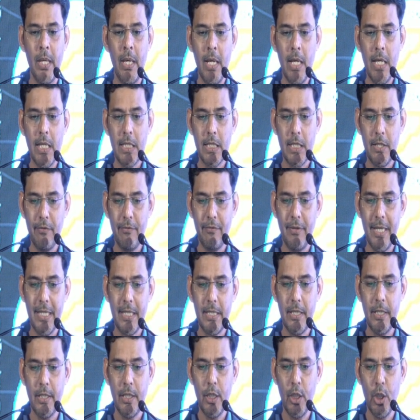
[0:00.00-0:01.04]

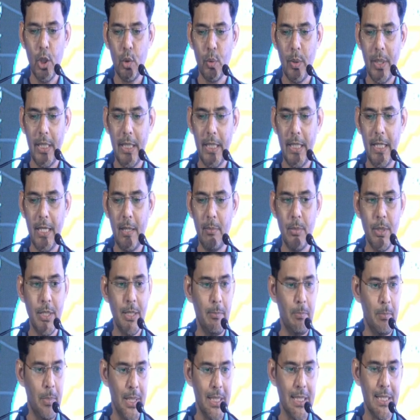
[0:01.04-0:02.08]
simvastatin 20
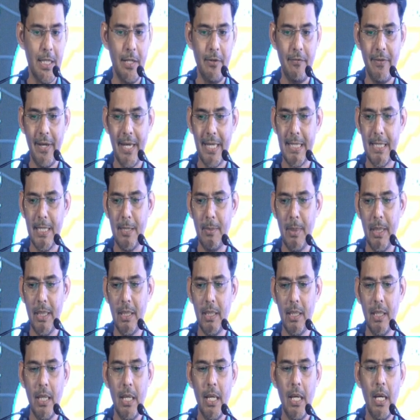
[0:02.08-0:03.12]
mg plus rifaximin,
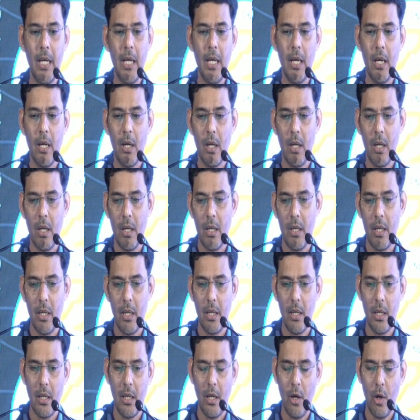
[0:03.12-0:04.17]

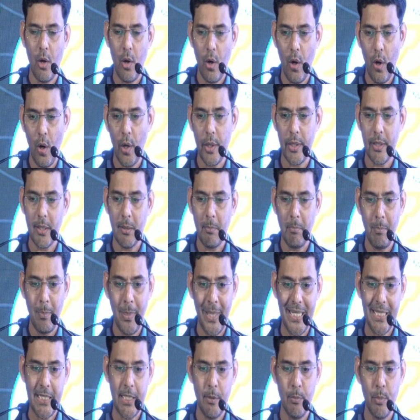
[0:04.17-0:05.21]
or
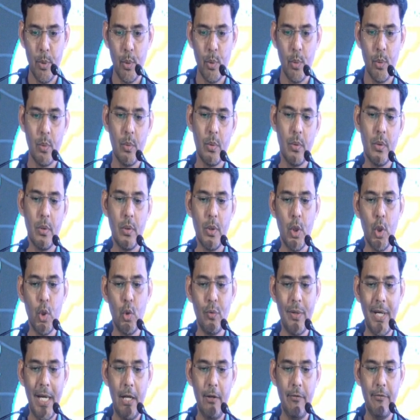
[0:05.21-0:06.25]
placebo,
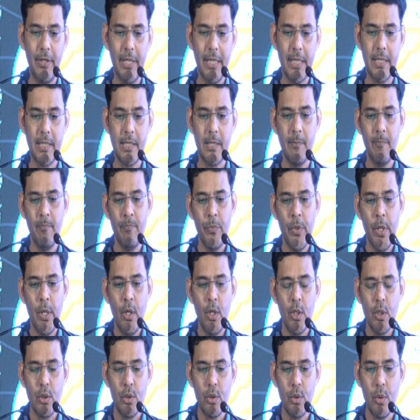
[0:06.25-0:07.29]
12 weeks.
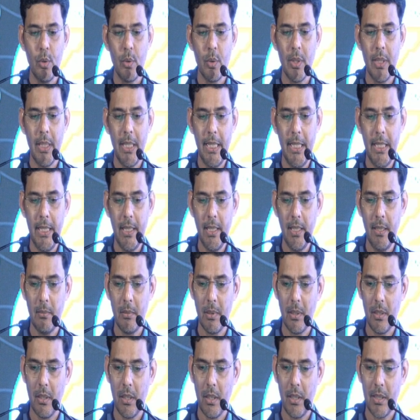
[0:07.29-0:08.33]
So in
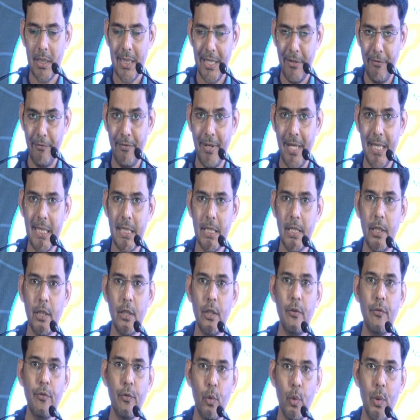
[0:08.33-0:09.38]

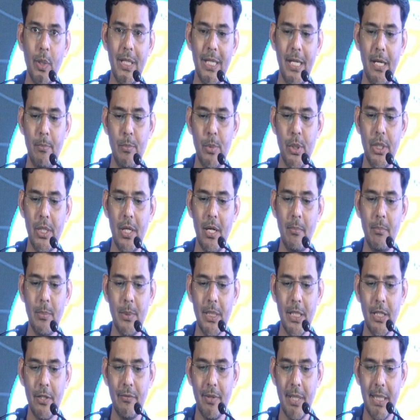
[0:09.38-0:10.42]
simvastatin 40 mg arm,
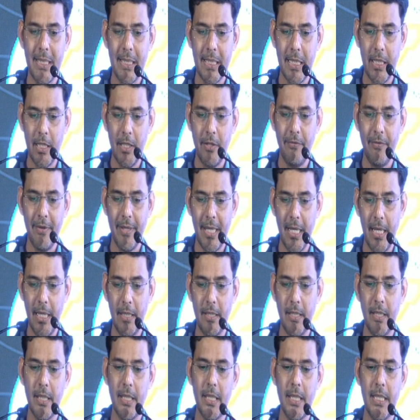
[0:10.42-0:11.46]
there was significant
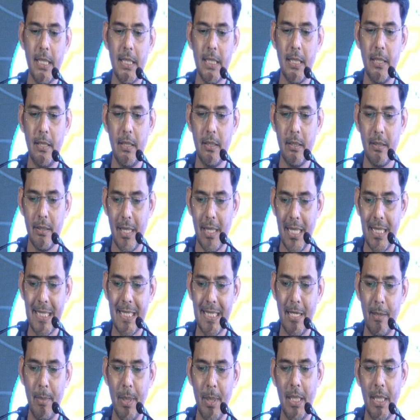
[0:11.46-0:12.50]
increase in
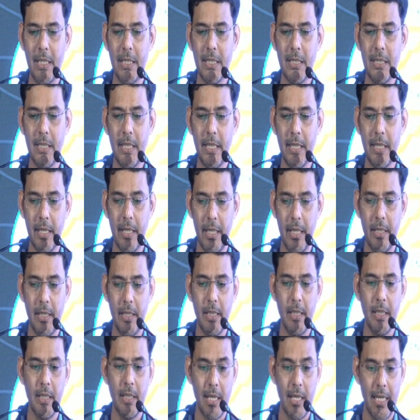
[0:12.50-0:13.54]
transaminases and
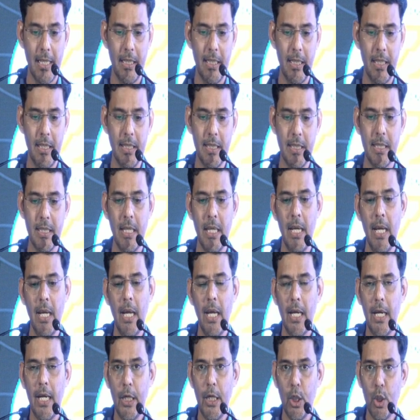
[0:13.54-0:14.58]
creatine kinase.
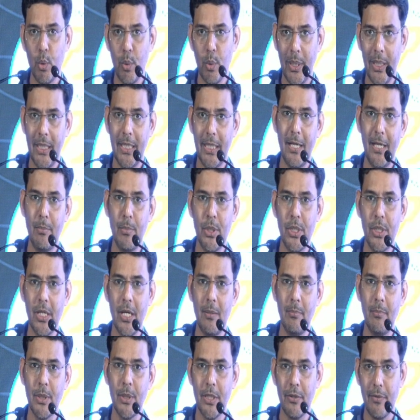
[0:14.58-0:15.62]
In 20 mg
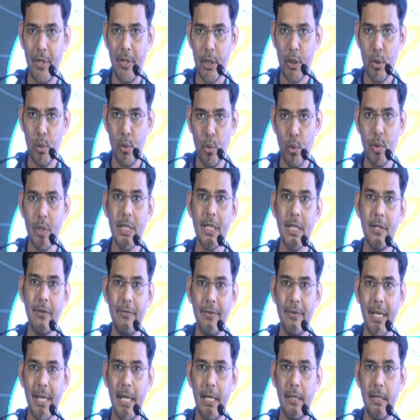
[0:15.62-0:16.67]
arm, there was no
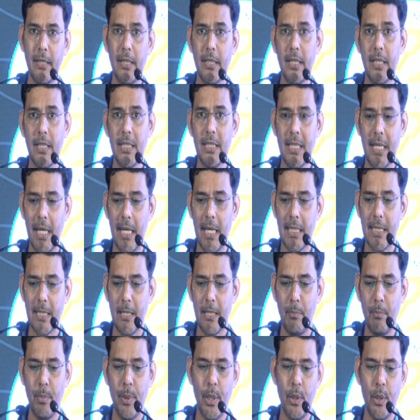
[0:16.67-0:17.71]
significant increase as
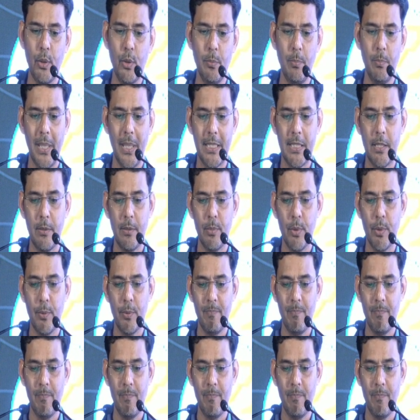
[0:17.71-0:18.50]
compared to placebo.